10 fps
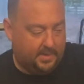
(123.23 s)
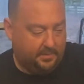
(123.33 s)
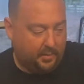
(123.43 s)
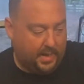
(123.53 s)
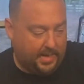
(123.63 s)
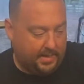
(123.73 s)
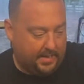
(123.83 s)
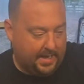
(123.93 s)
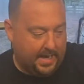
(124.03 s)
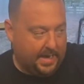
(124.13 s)
brand
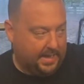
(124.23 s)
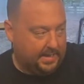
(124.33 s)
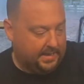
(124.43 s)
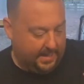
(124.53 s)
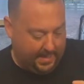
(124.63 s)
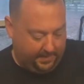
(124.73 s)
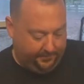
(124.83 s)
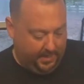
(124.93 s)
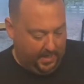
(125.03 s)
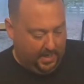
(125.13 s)
in the game.
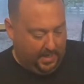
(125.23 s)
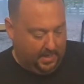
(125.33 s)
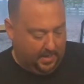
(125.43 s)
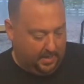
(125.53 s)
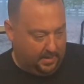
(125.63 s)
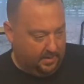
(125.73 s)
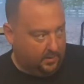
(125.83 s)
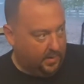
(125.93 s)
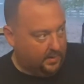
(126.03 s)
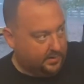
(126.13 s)

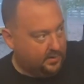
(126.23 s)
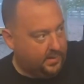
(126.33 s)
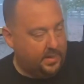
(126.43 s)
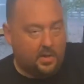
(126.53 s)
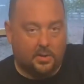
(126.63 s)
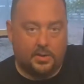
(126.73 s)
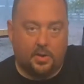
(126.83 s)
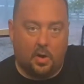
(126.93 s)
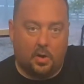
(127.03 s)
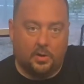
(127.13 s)
We also need our
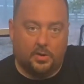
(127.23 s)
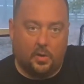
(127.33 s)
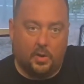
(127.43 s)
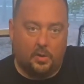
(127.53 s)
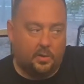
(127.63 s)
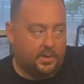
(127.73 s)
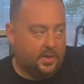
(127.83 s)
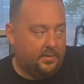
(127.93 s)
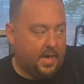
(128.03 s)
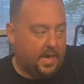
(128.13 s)
starter soil, which
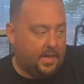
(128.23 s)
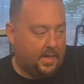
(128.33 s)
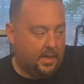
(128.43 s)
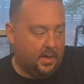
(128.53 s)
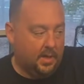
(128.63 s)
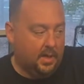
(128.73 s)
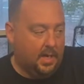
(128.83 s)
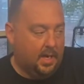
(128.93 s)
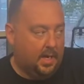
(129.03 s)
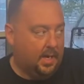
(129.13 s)
I've got here.
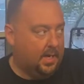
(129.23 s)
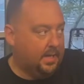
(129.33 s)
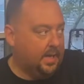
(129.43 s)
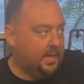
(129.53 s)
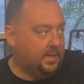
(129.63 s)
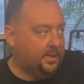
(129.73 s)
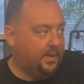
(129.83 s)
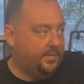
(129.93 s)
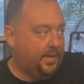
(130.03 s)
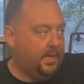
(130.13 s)
Again,
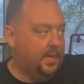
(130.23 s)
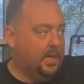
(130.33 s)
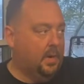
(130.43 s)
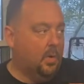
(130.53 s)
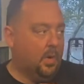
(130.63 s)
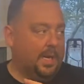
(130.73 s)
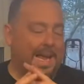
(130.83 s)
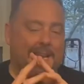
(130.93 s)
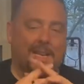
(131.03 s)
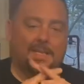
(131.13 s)
Jiffy
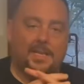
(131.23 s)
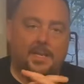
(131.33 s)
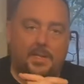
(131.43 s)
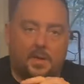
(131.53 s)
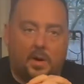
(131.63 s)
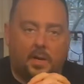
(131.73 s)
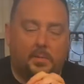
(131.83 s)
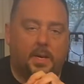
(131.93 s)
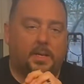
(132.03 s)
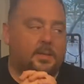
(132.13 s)
organic seed starting
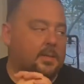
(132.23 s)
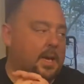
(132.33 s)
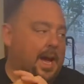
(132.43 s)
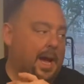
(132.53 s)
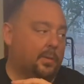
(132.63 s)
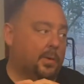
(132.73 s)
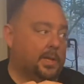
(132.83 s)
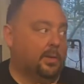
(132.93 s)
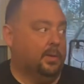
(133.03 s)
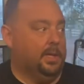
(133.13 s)
mix. I
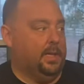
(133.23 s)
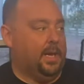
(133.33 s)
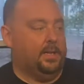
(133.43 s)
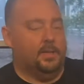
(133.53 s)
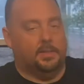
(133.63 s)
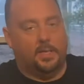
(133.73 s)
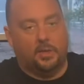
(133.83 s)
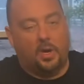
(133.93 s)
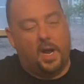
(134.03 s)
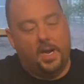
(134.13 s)
really like this. I
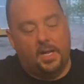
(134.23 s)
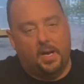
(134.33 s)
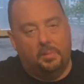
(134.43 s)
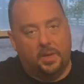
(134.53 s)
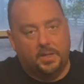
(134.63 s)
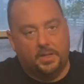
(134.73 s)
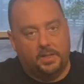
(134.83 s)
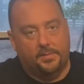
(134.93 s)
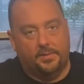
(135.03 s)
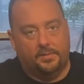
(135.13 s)
tried a bunch of
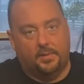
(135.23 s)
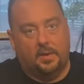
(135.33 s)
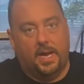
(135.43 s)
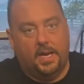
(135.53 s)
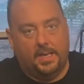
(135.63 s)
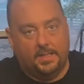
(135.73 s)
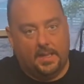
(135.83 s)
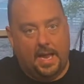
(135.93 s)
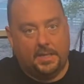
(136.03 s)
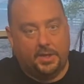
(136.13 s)
different varieties
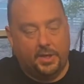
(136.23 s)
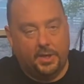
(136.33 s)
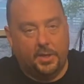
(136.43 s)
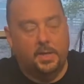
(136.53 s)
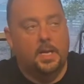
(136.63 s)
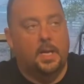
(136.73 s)
last year